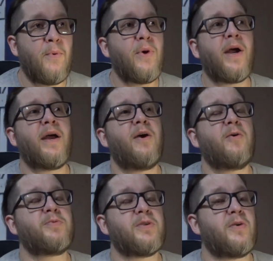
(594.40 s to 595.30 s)
Boy, I
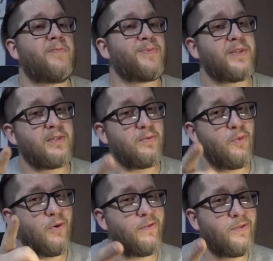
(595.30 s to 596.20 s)
hope so. Because the
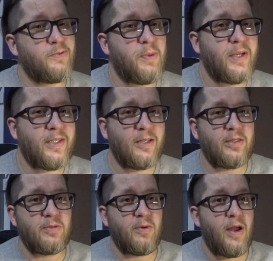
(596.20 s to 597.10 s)
more of you smash that
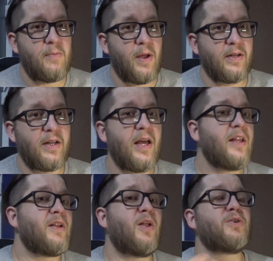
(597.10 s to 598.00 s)
subscribe button,
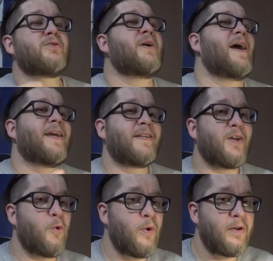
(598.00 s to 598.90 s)
the closer I get
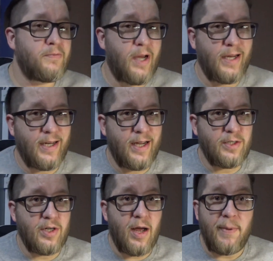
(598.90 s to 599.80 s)
to quitting my day
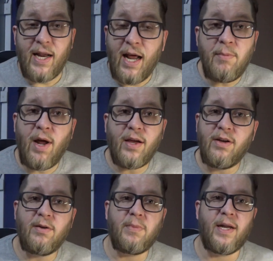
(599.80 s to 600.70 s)
job. And I'm not
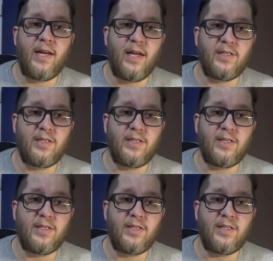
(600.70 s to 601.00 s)
good at my day